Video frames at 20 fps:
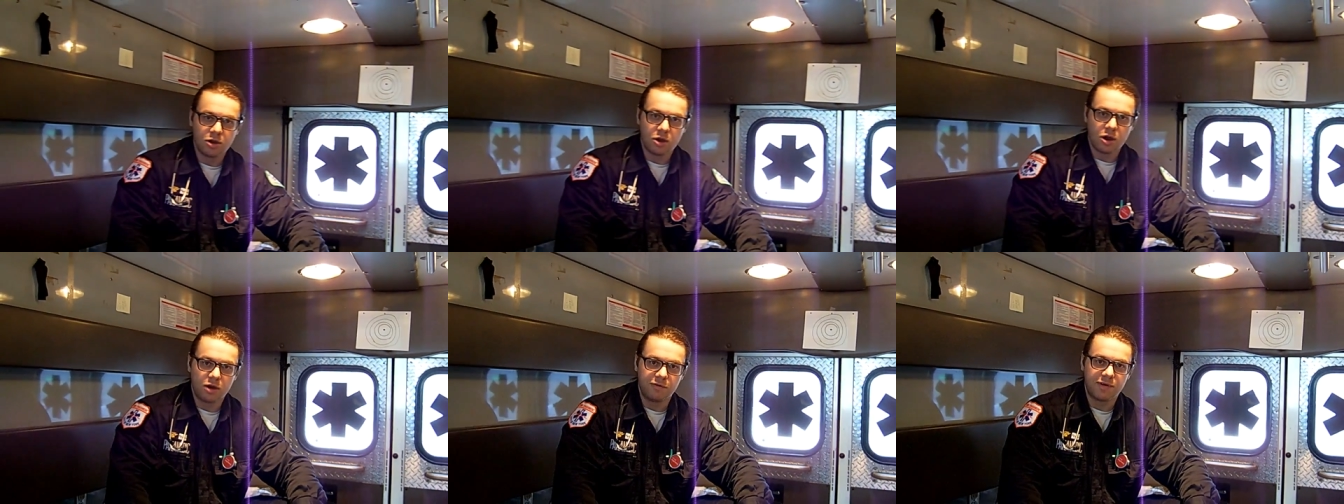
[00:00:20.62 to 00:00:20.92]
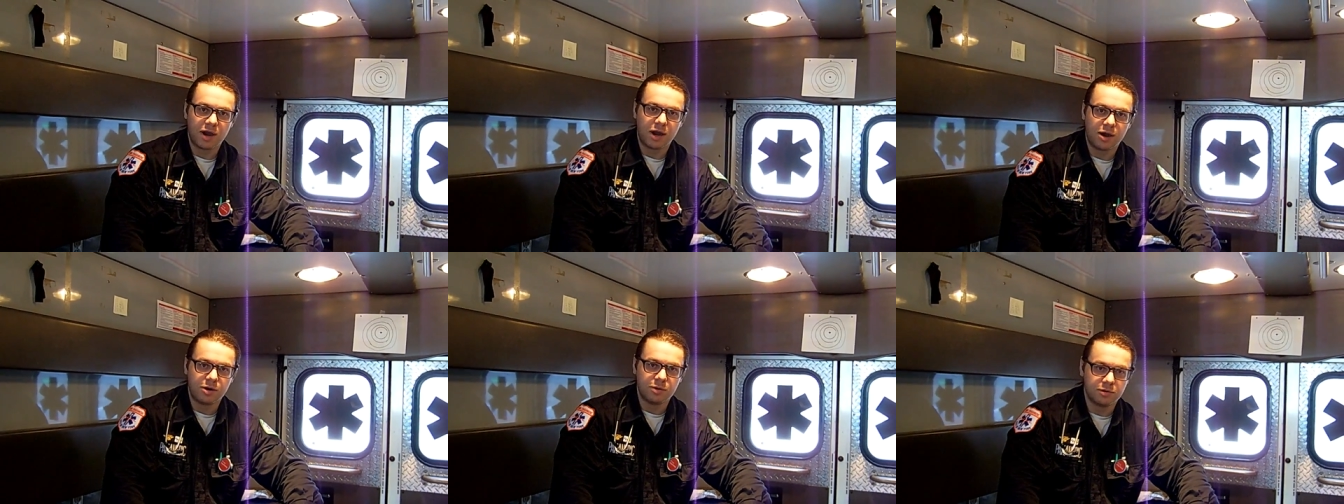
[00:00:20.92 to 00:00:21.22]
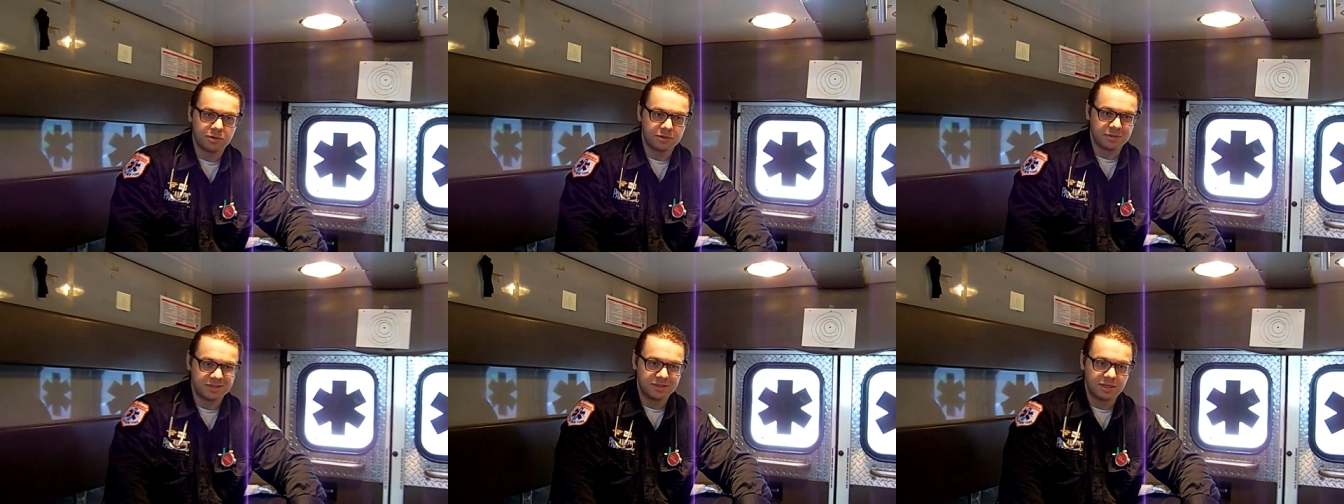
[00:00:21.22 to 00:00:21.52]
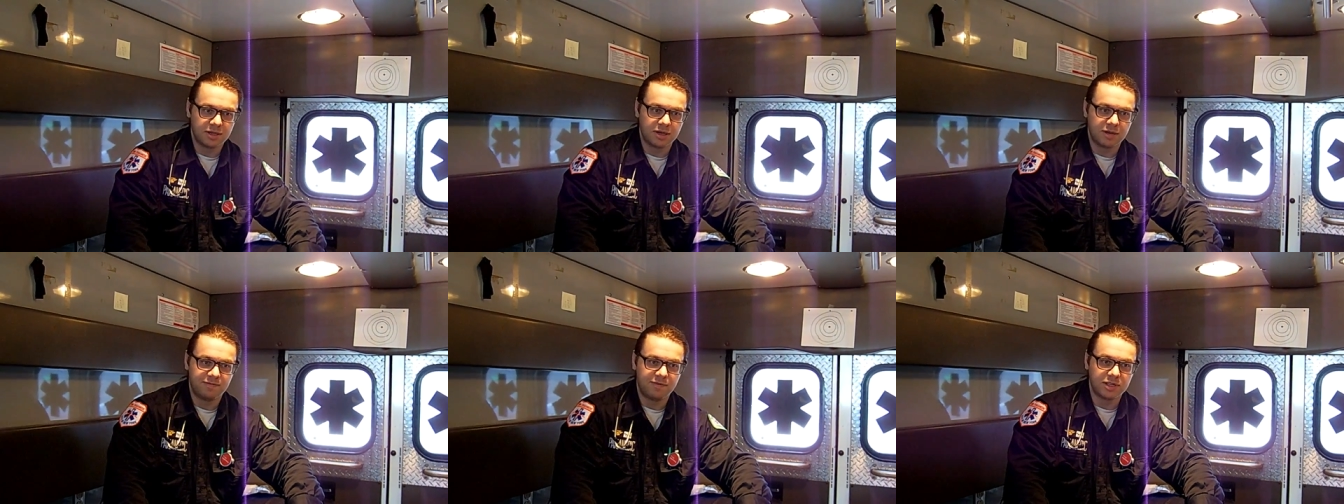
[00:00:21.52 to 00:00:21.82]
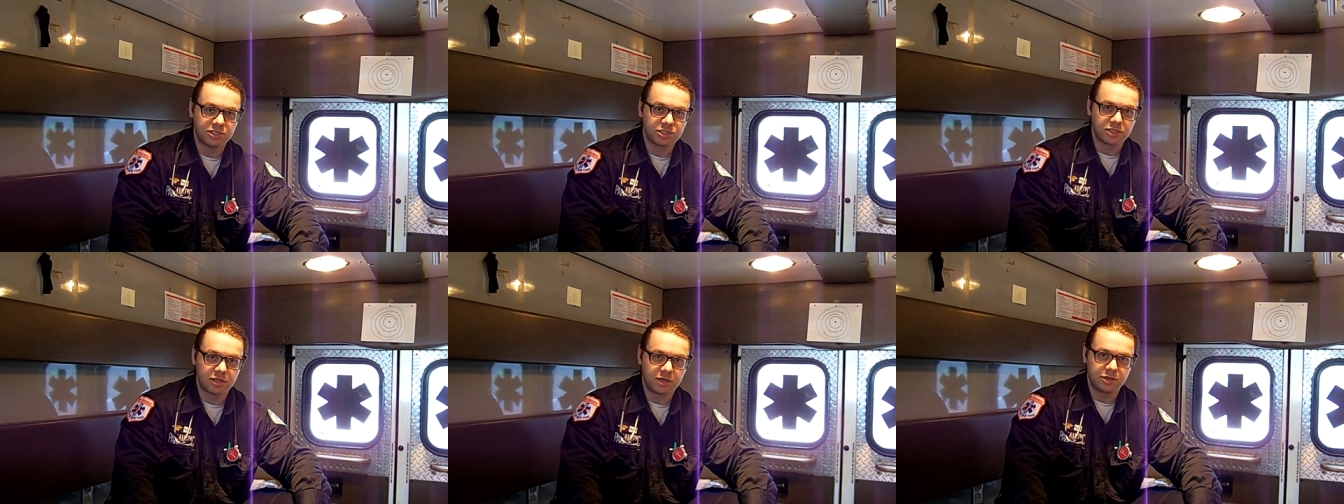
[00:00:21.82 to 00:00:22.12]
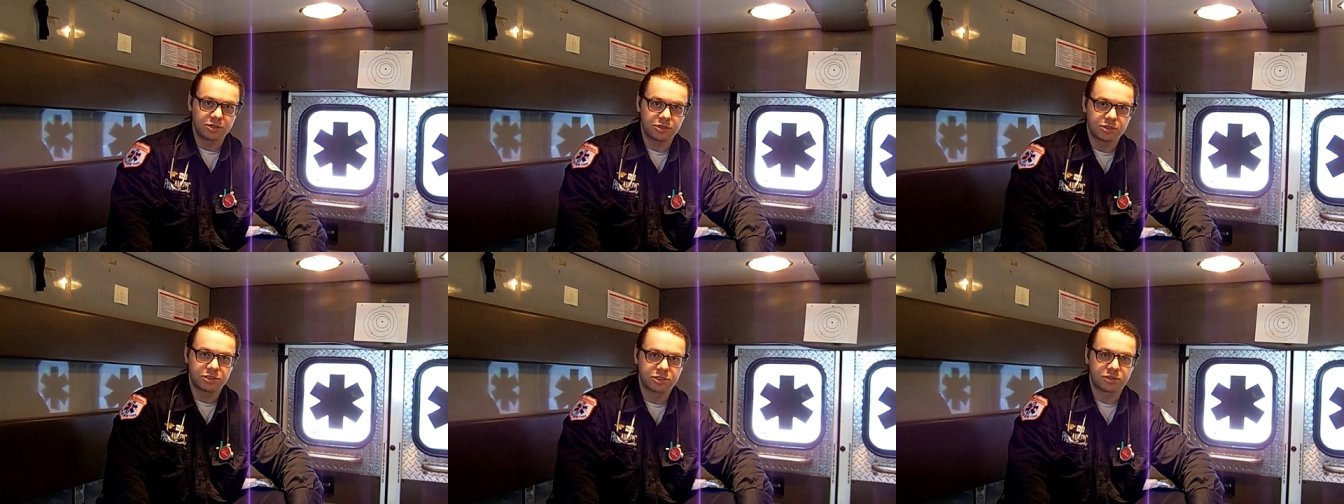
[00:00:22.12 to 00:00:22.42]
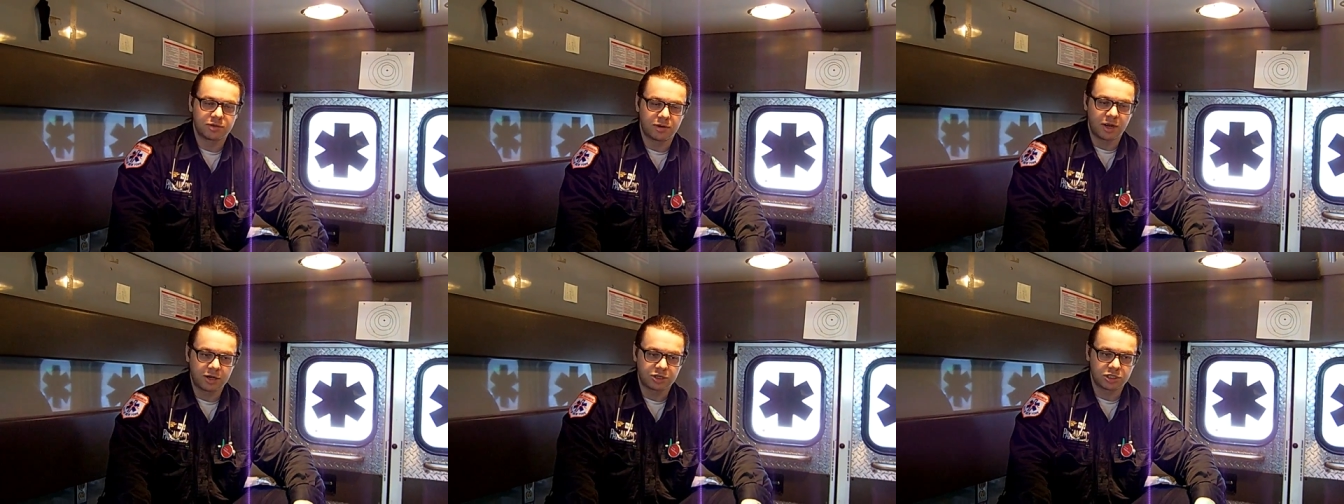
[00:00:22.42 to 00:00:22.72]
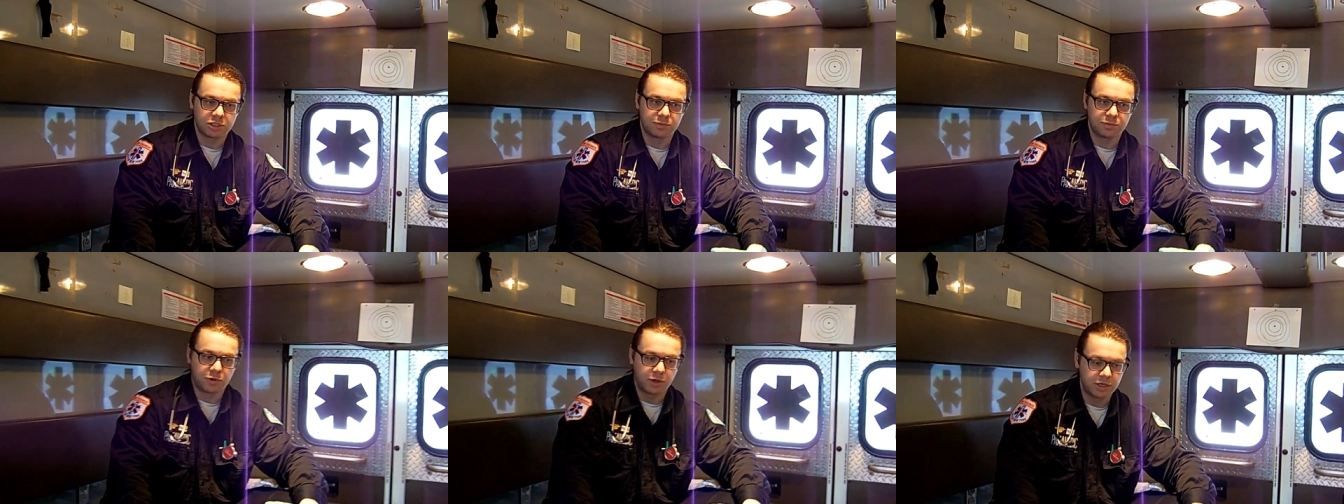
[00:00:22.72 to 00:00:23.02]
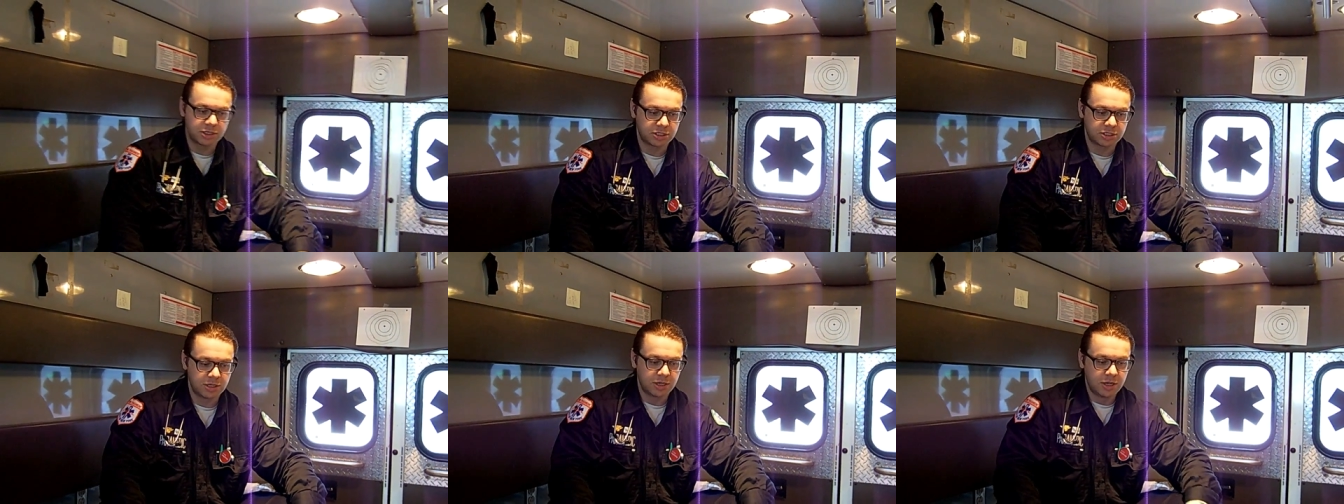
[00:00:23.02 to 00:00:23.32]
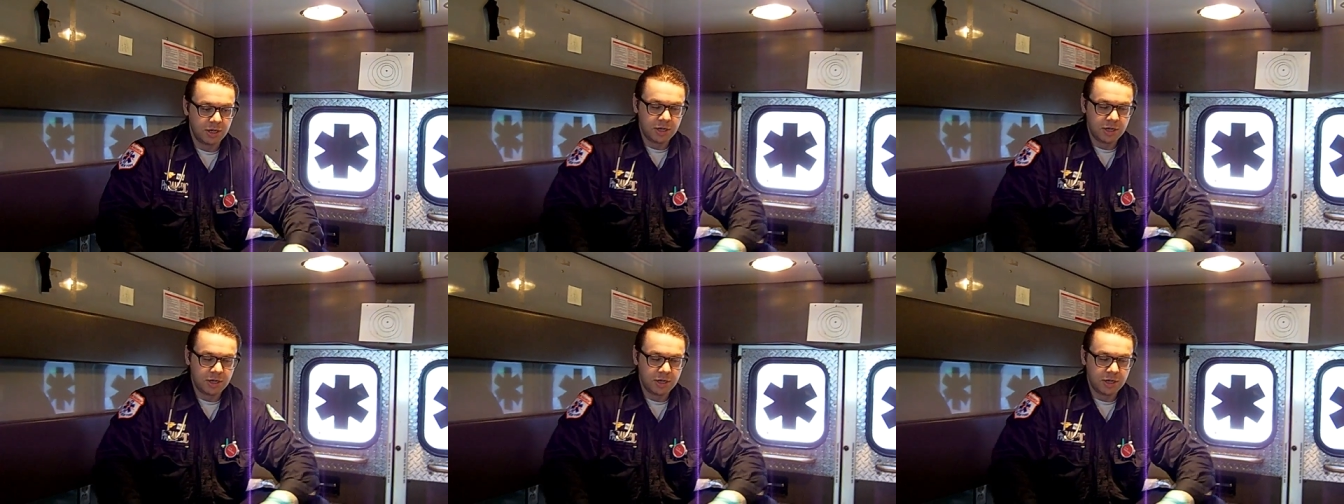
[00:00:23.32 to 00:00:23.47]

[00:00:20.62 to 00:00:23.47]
of how the ventilators actually works.